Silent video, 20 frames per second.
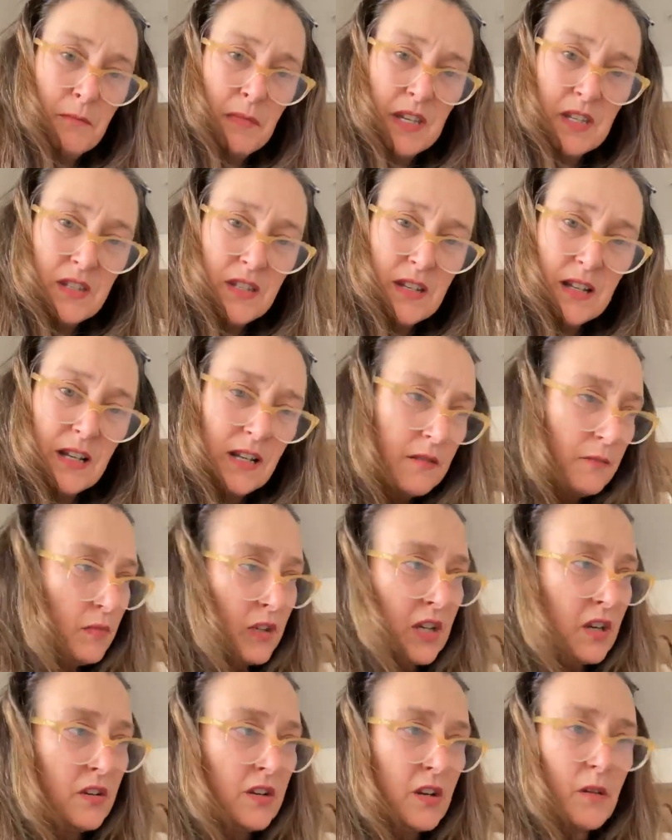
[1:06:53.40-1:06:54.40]
Mr.,
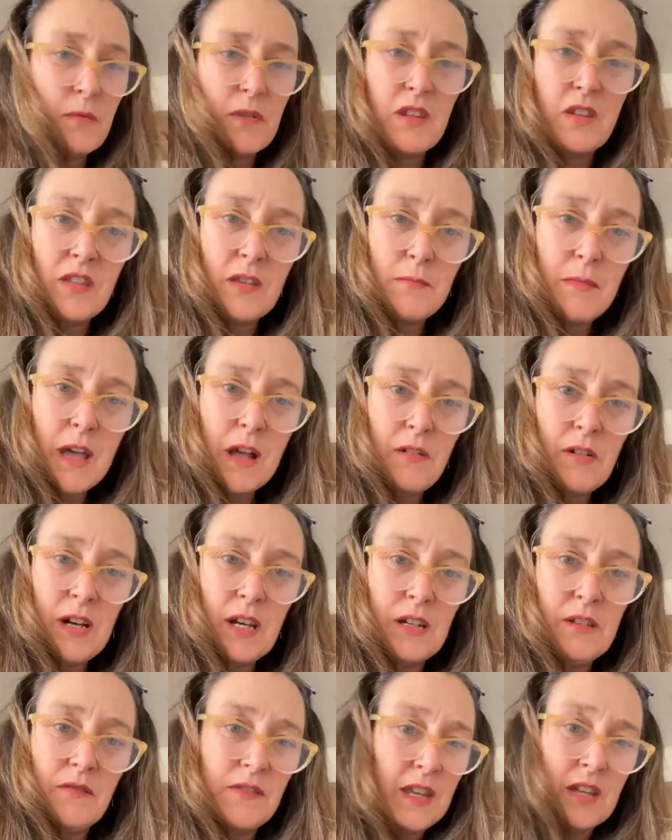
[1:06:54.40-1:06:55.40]
we don't know whether they're
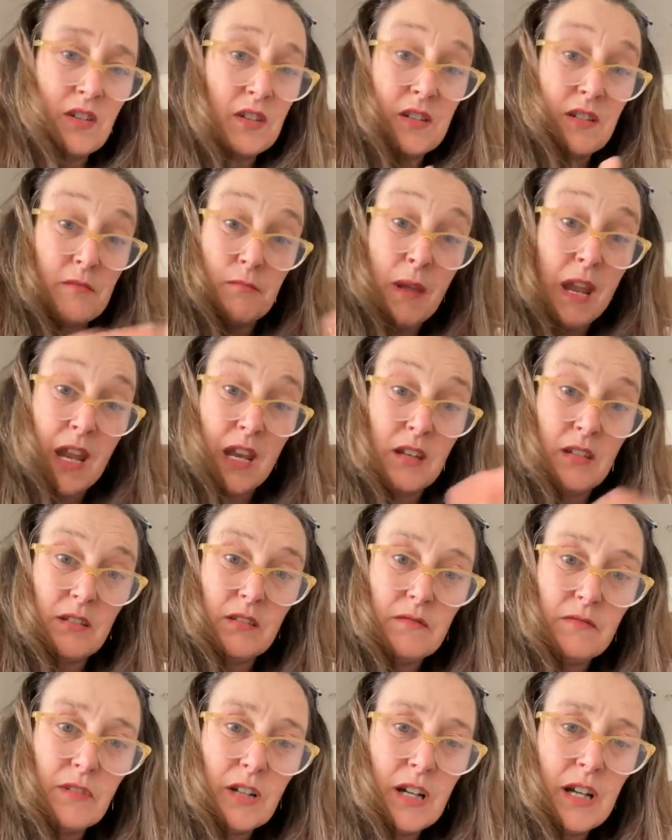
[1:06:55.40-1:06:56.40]
married. They're just men,
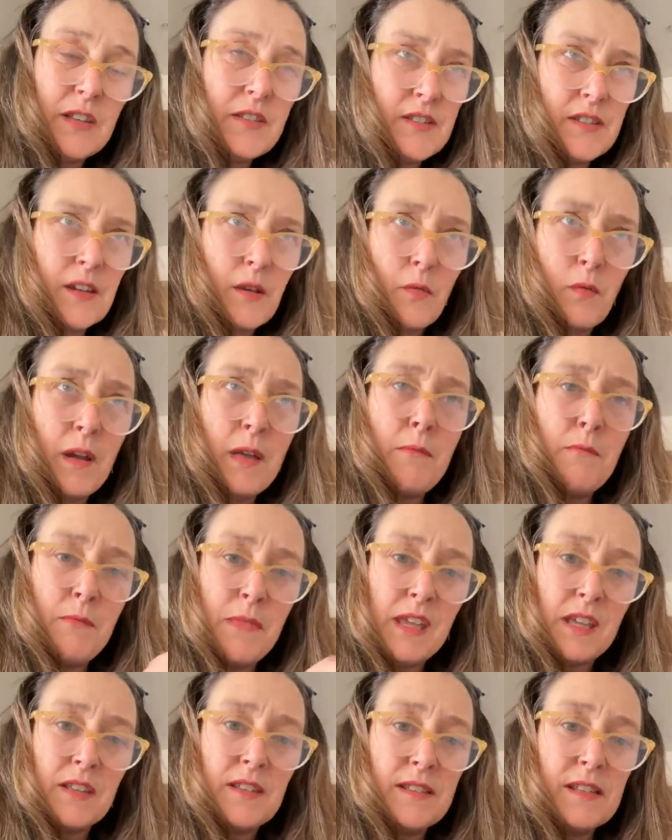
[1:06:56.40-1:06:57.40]
right? So we're
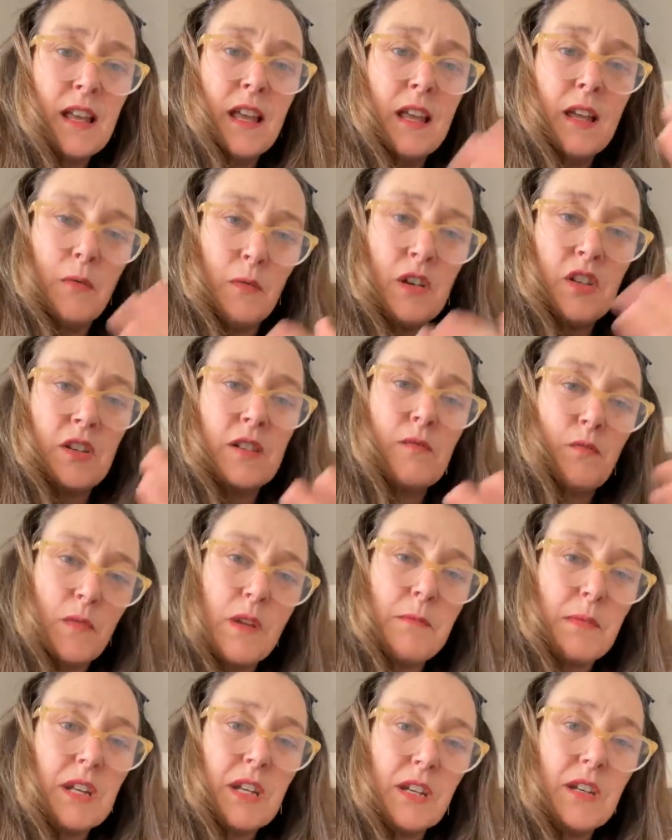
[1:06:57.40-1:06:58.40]
Ms., we're just
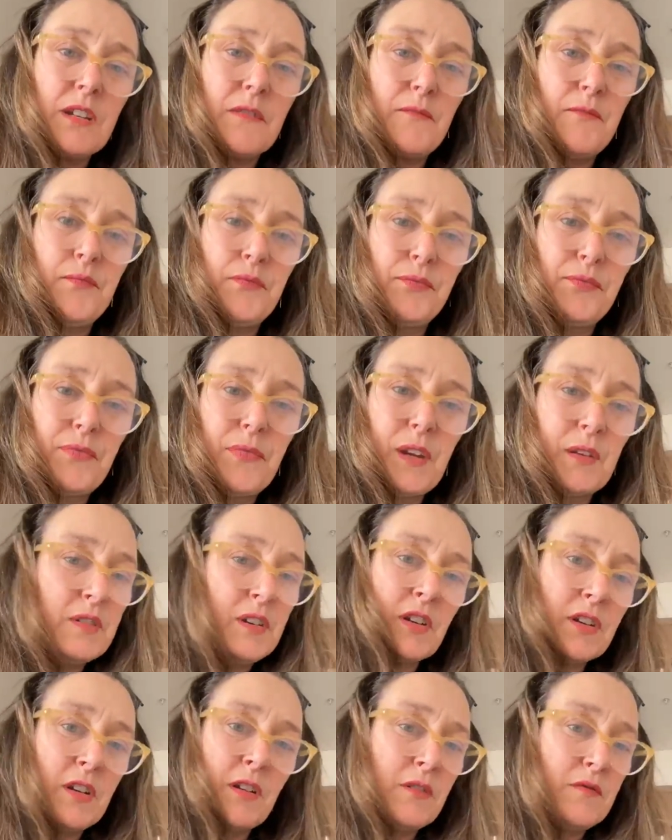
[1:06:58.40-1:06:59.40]
women. We
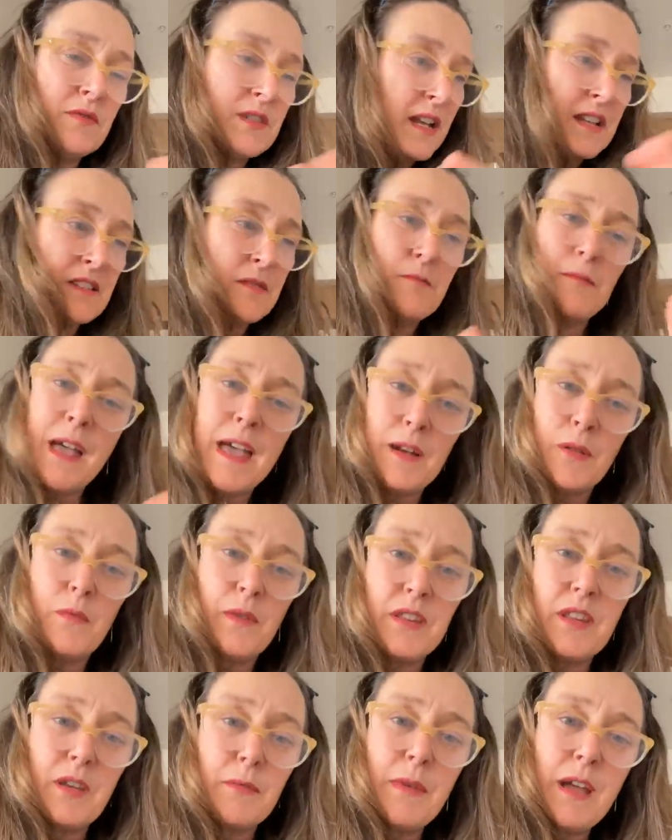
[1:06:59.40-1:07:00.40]
don't know. It doesn't matter
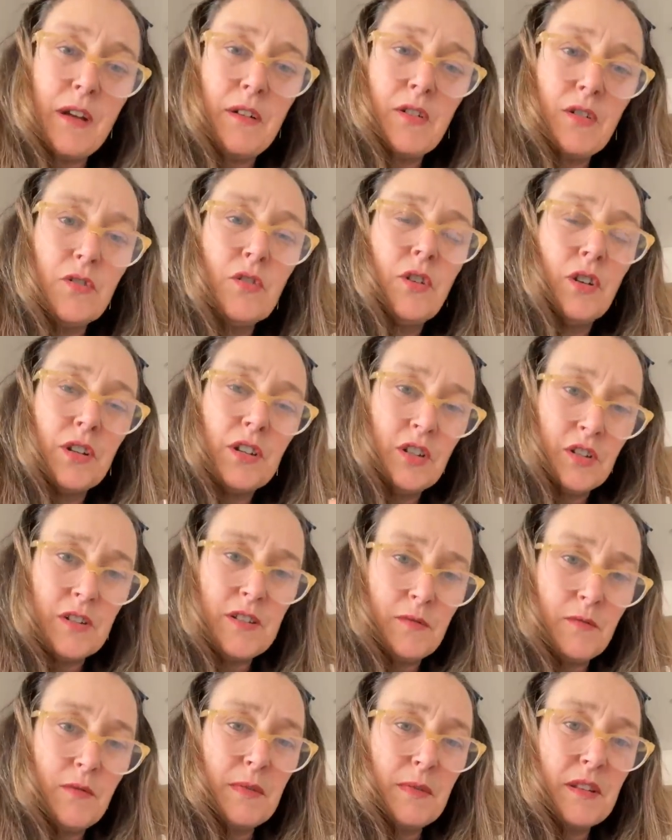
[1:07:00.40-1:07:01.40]
whether you're married or not. You're
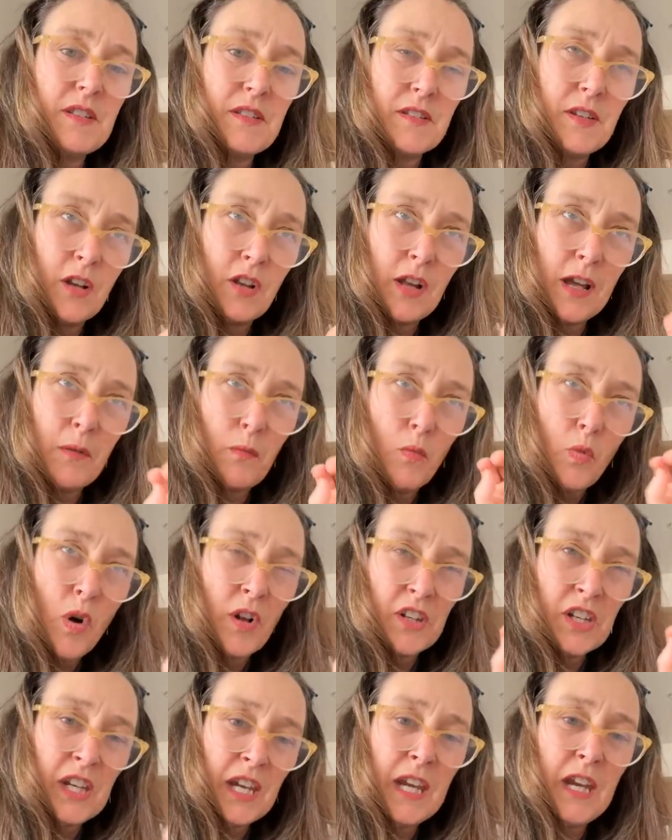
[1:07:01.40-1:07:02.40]
women. So,
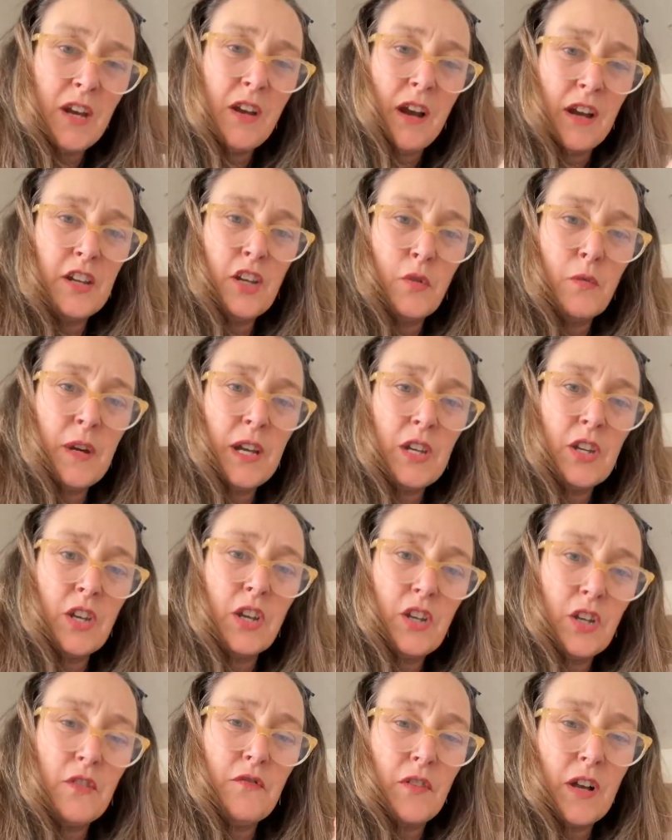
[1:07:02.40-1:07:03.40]
what year are you
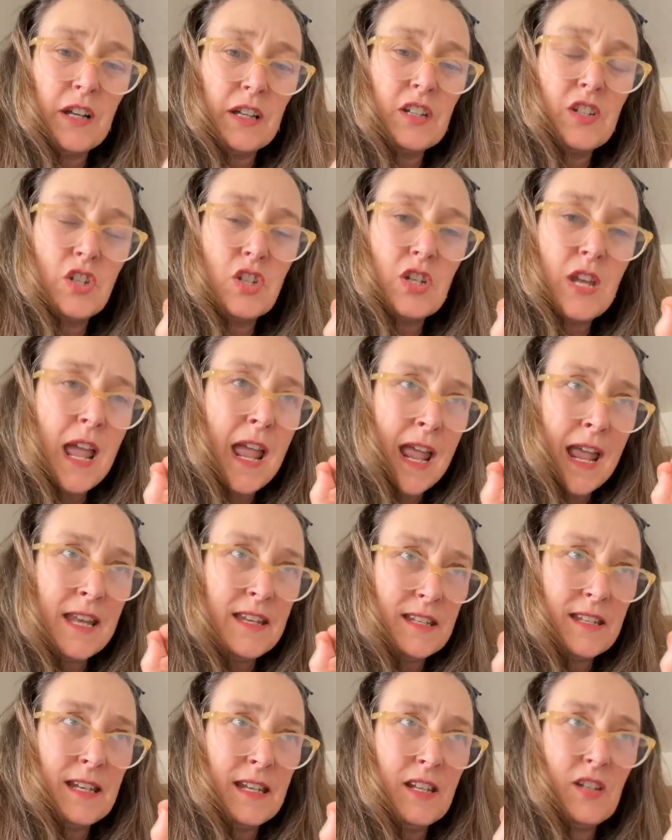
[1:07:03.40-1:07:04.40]
in, you fucking
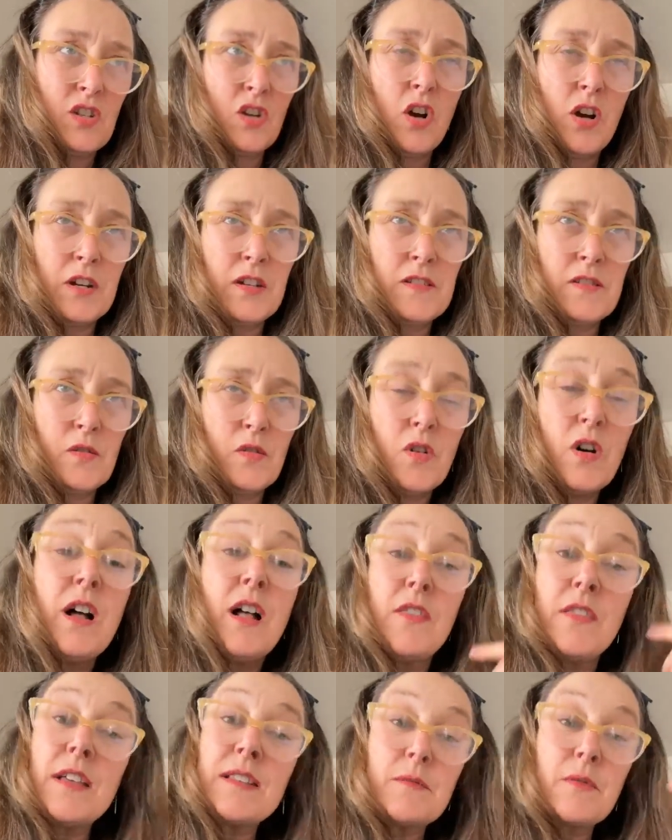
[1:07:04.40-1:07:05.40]
antique dinosaur?
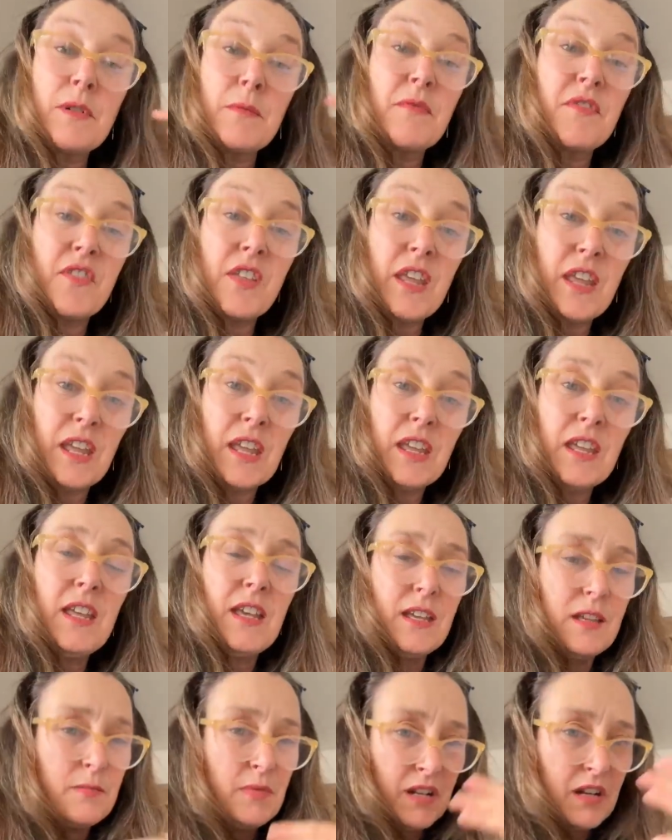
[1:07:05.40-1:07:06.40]
That's what I'm thinking.
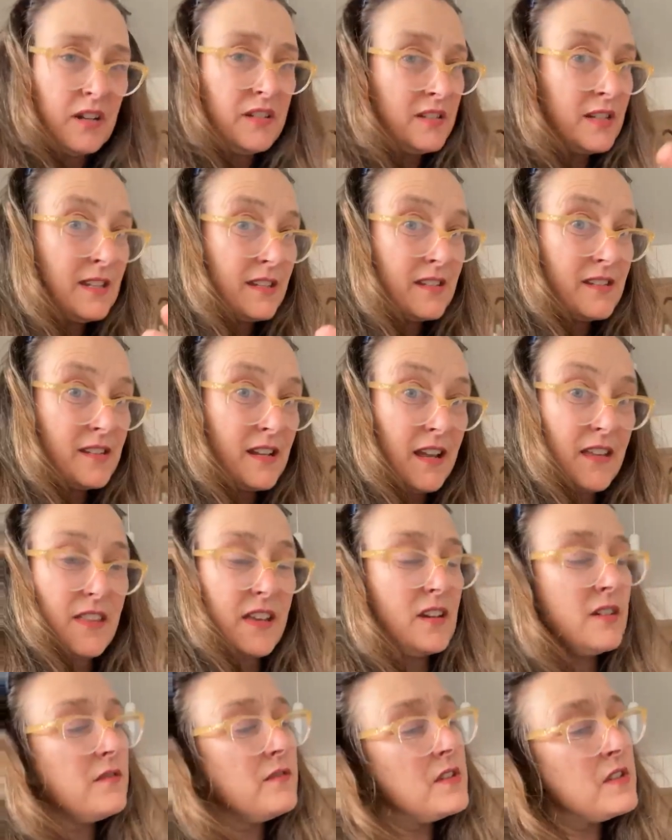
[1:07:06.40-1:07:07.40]
But I didn't say
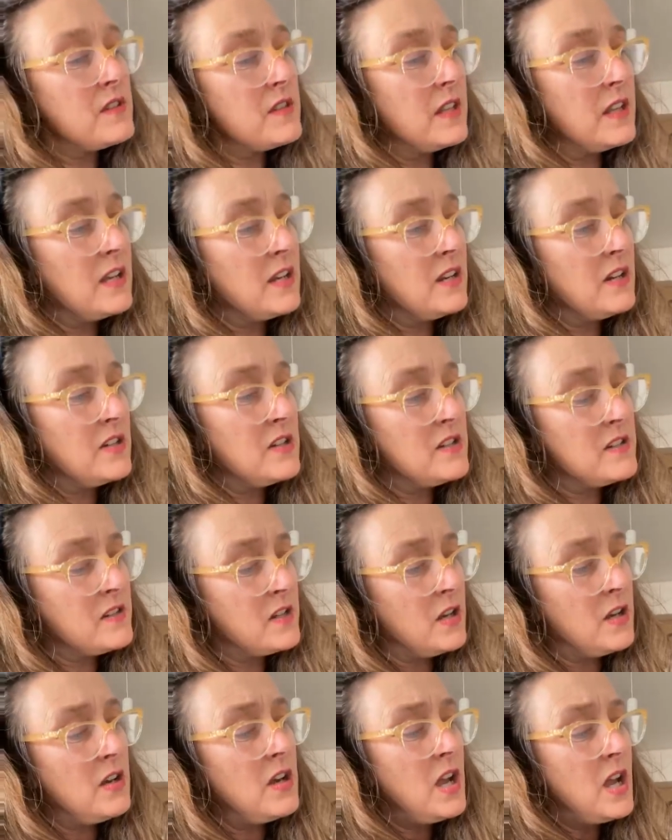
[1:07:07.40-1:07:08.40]
that, obviously. And I
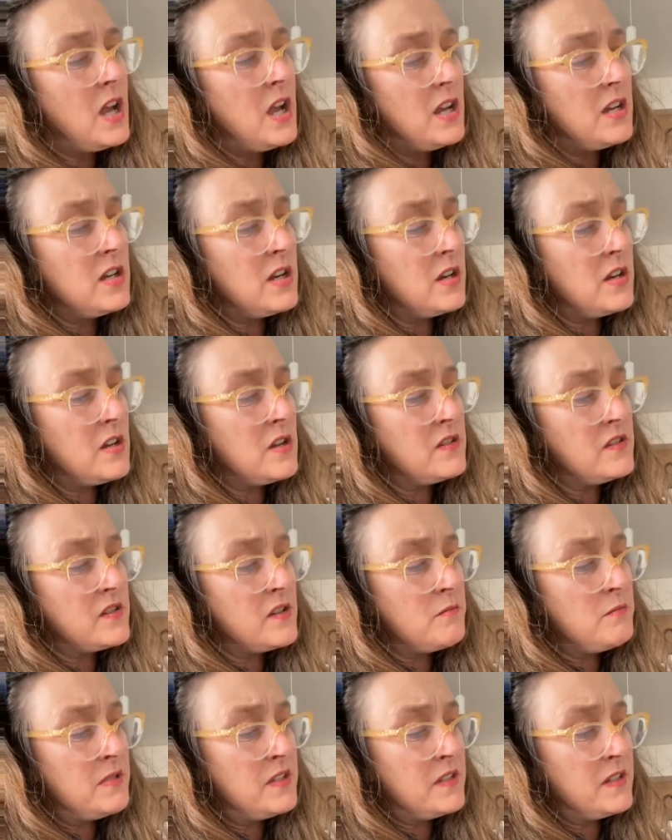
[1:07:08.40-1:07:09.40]
just go, no.
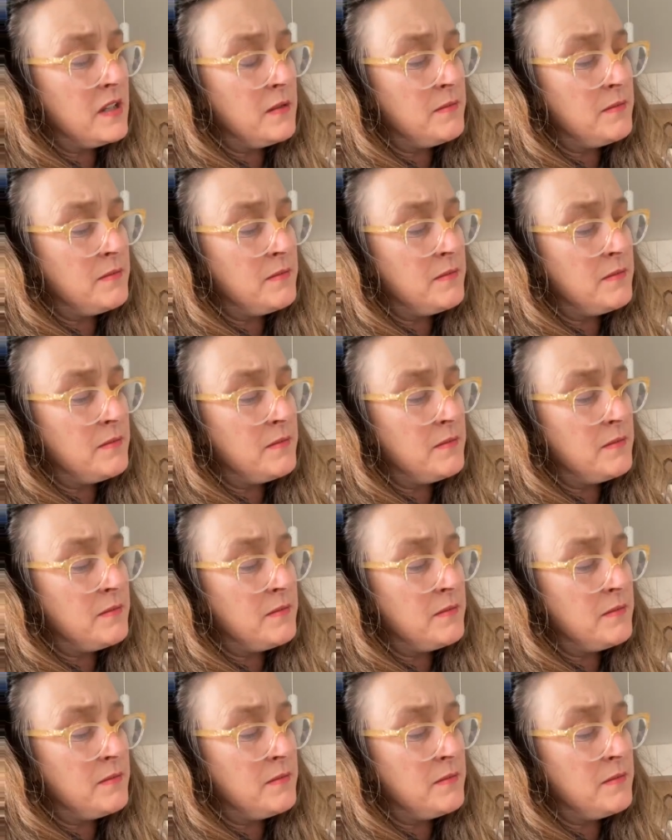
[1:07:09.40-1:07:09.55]
So, Ms.